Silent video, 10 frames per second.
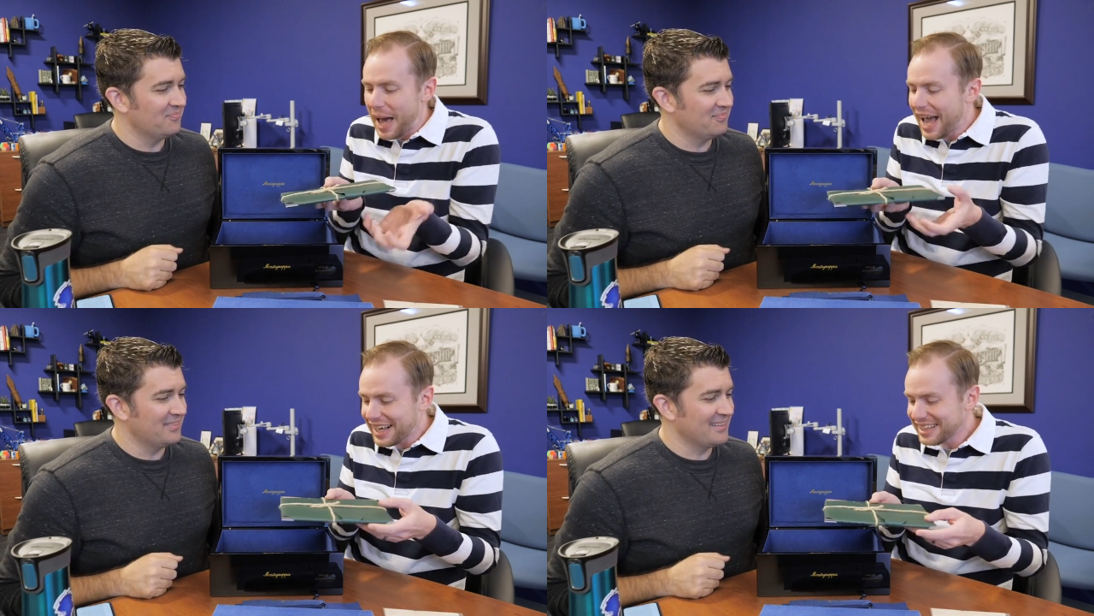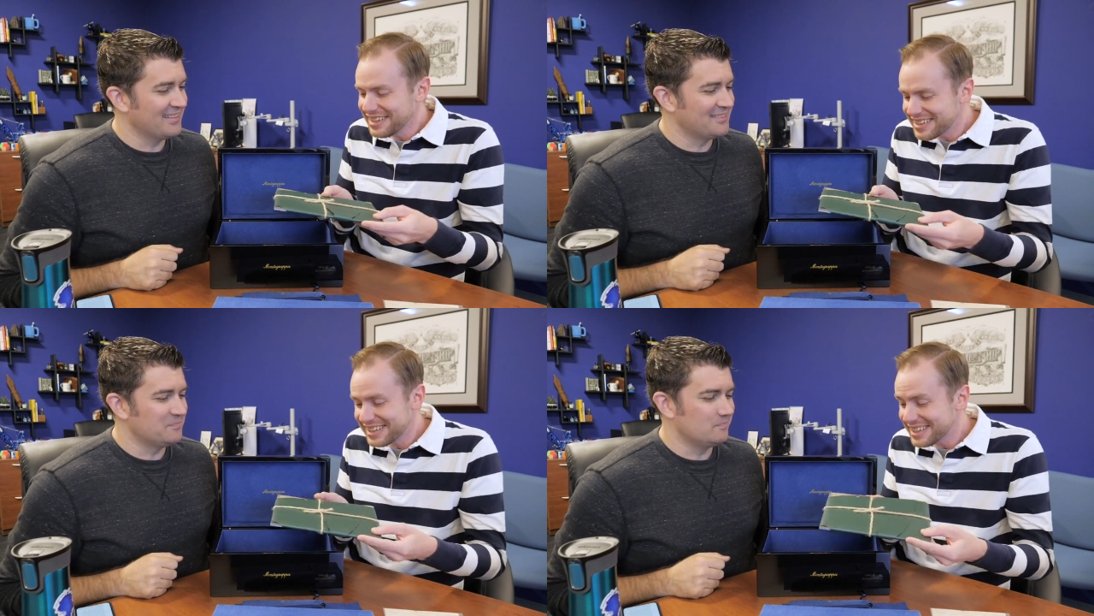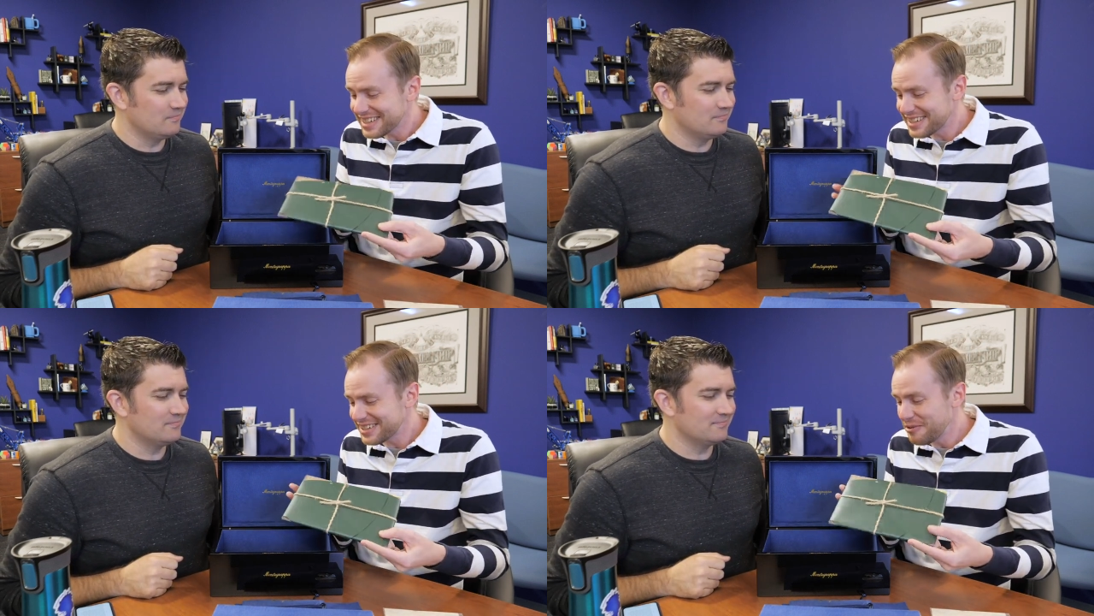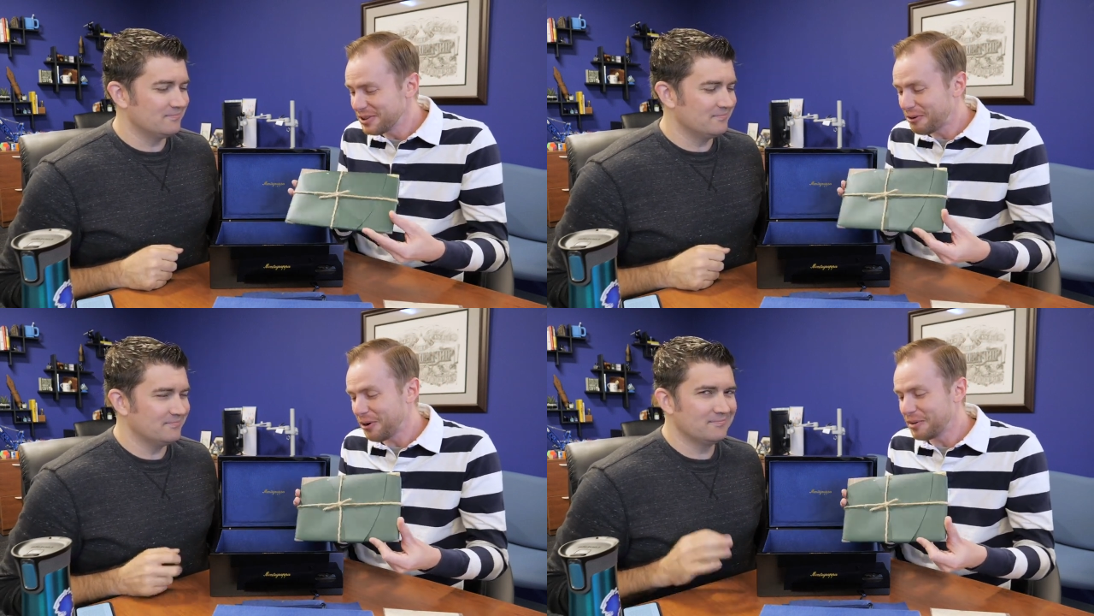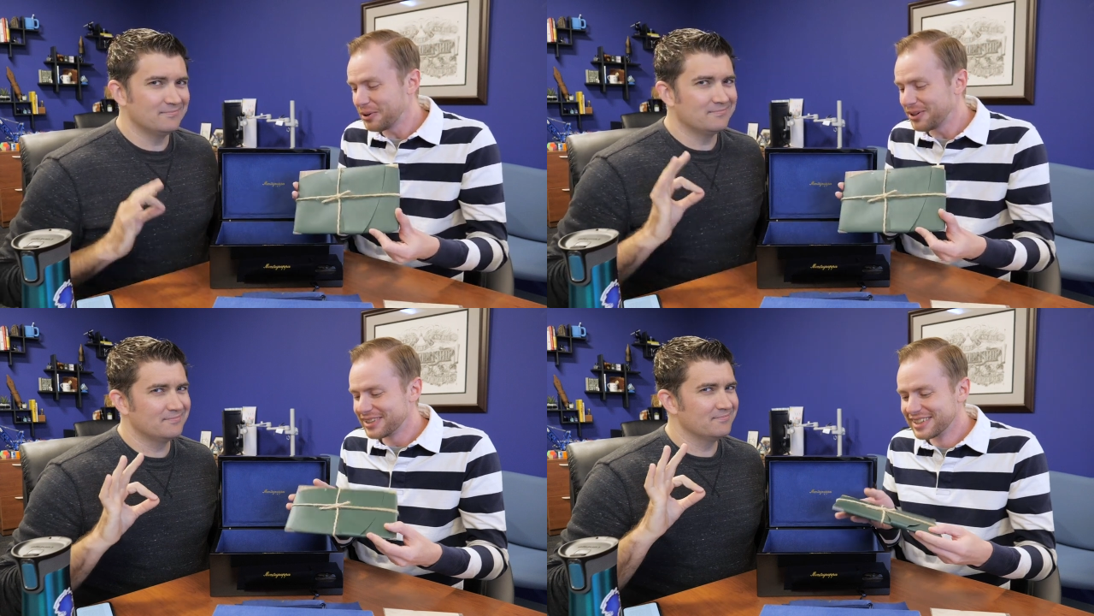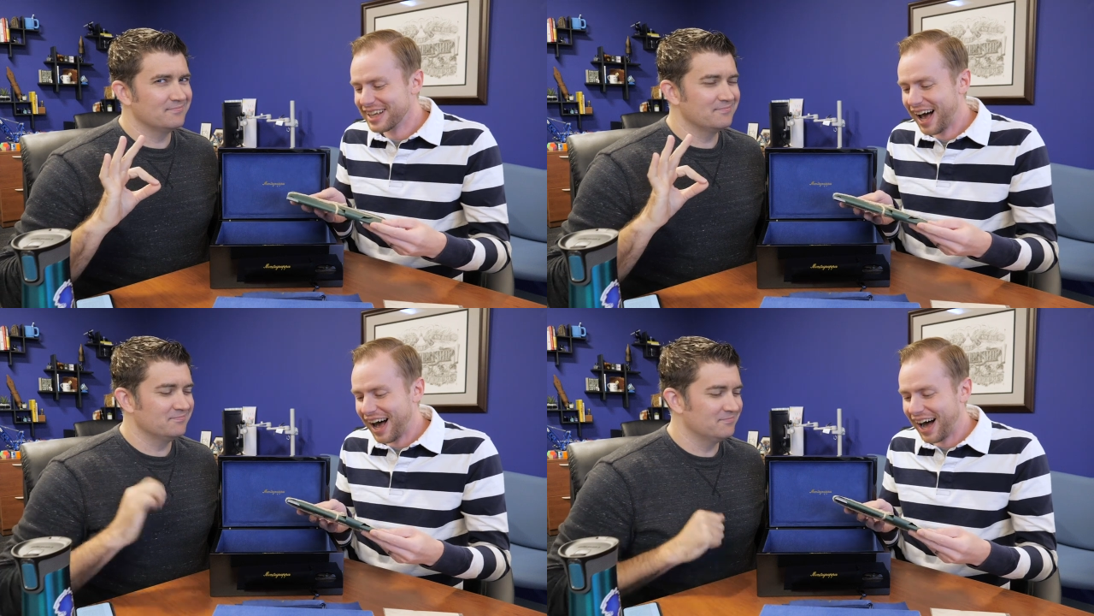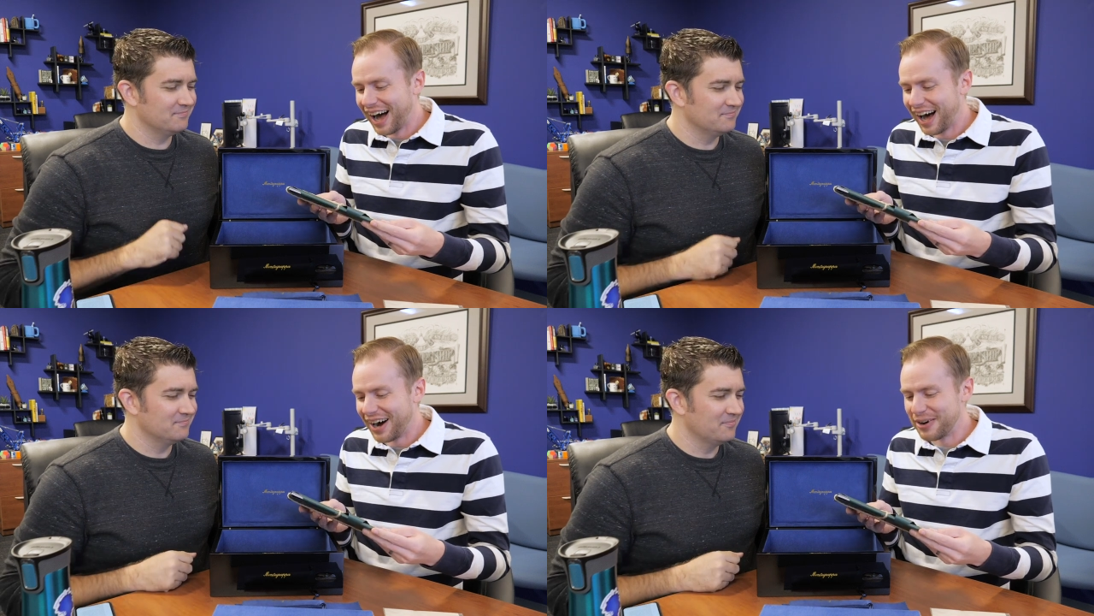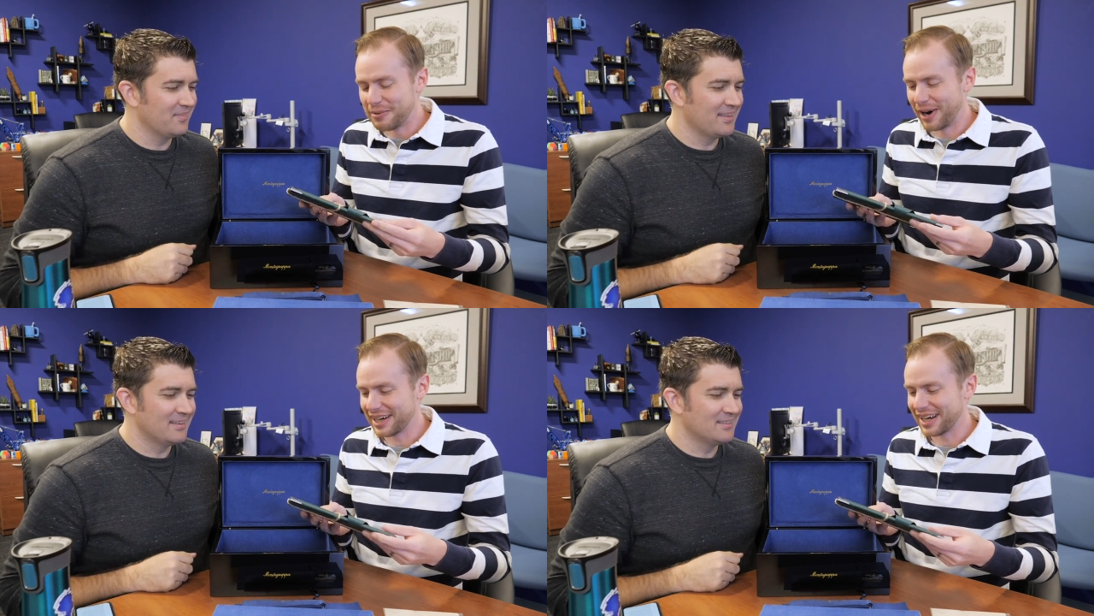Speaker 1: package and this is so adorable oh my